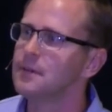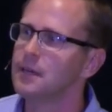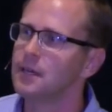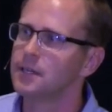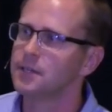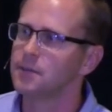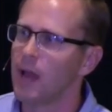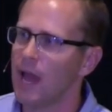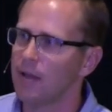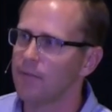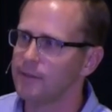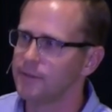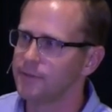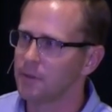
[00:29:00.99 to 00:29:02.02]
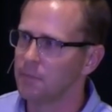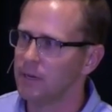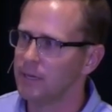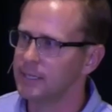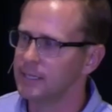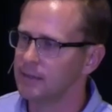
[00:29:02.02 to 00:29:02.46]
to have this
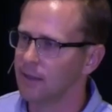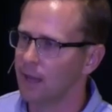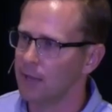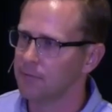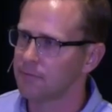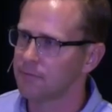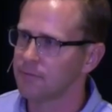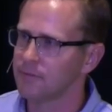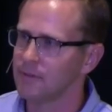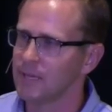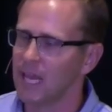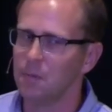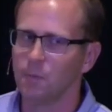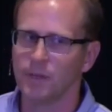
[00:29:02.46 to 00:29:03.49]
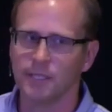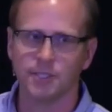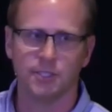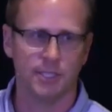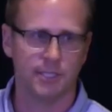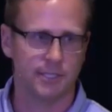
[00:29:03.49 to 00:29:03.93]
abundant life? And what
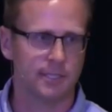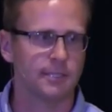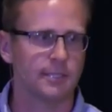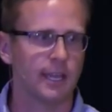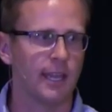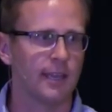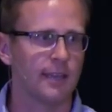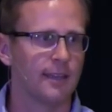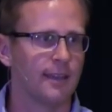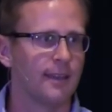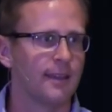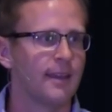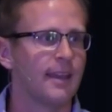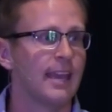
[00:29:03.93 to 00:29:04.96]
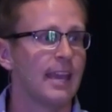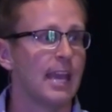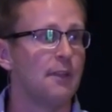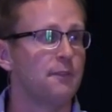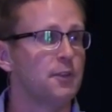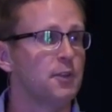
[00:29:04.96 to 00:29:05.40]
does Jesus say?
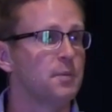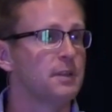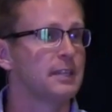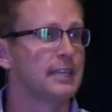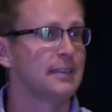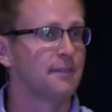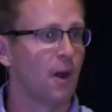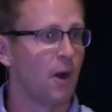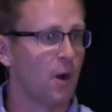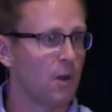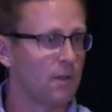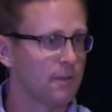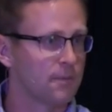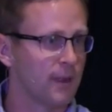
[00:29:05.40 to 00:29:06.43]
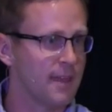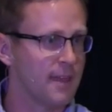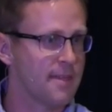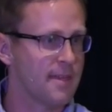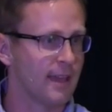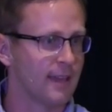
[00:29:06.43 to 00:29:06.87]
If you believe all the
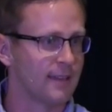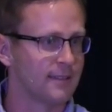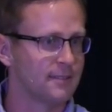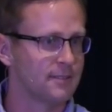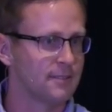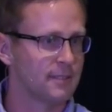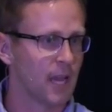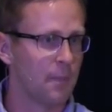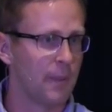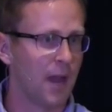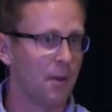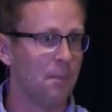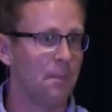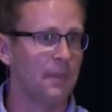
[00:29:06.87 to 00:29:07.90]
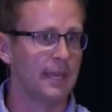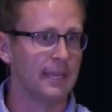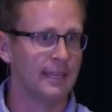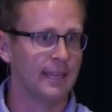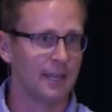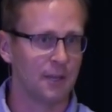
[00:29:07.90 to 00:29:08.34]
right things about
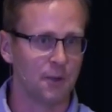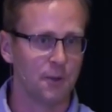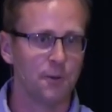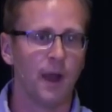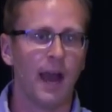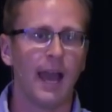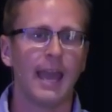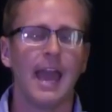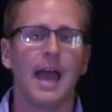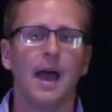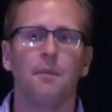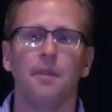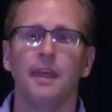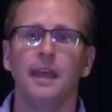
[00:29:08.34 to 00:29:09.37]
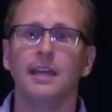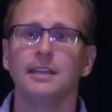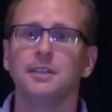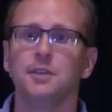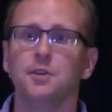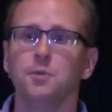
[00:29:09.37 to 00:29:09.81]
me and who I am,
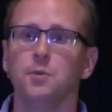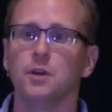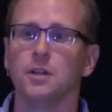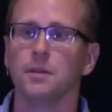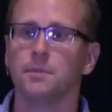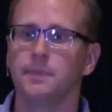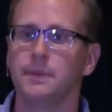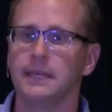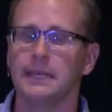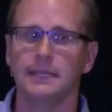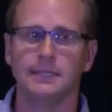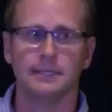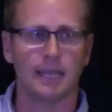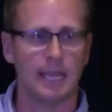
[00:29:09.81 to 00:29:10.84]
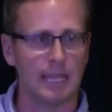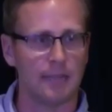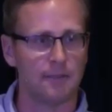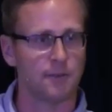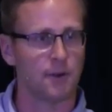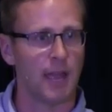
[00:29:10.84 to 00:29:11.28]
then you will be
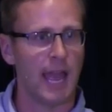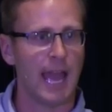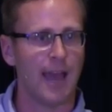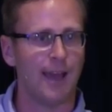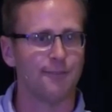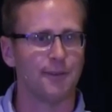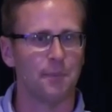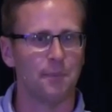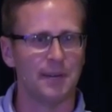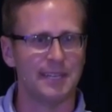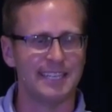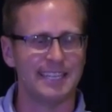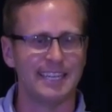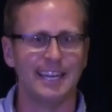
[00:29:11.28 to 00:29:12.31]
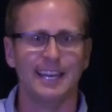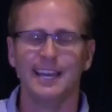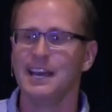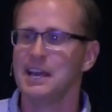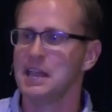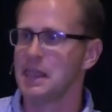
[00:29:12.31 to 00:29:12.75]
saved or have abundant
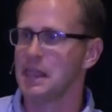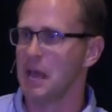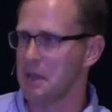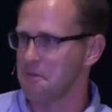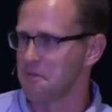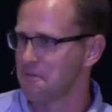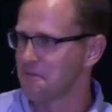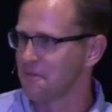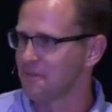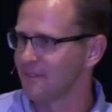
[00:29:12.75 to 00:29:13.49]
life.